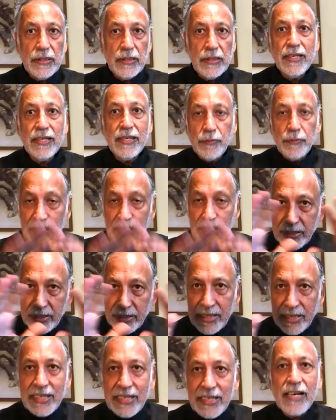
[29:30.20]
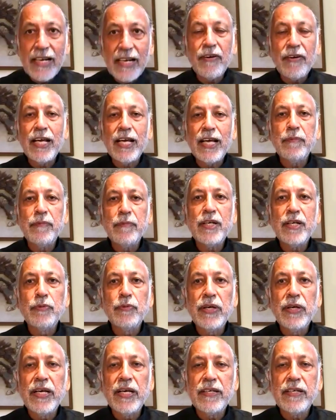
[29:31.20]
that we are creating an environment
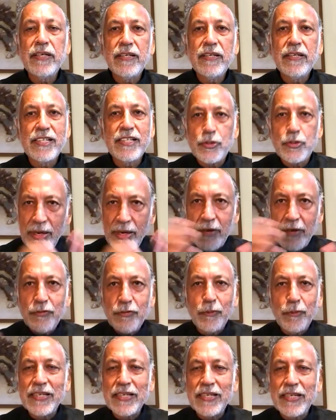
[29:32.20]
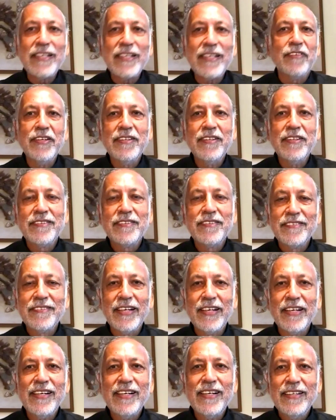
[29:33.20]
where it's twenty-four by seven,
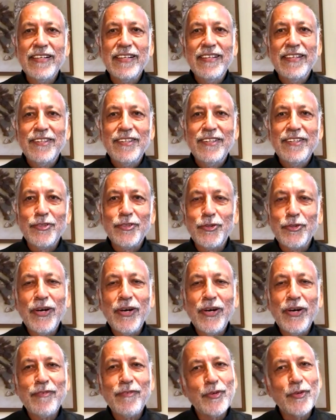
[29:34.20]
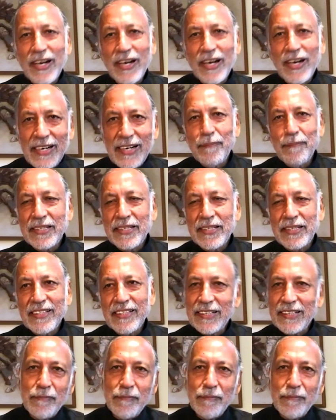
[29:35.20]
mm-hmm. right? So you don't have to run in a bus and
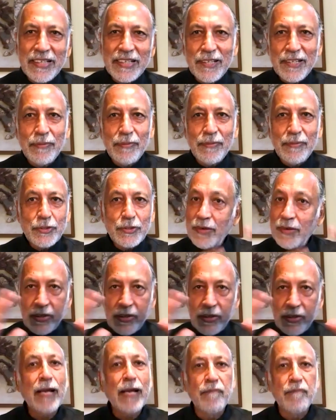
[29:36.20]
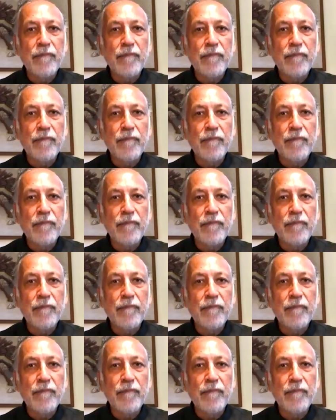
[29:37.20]
come back in a bus, you have time.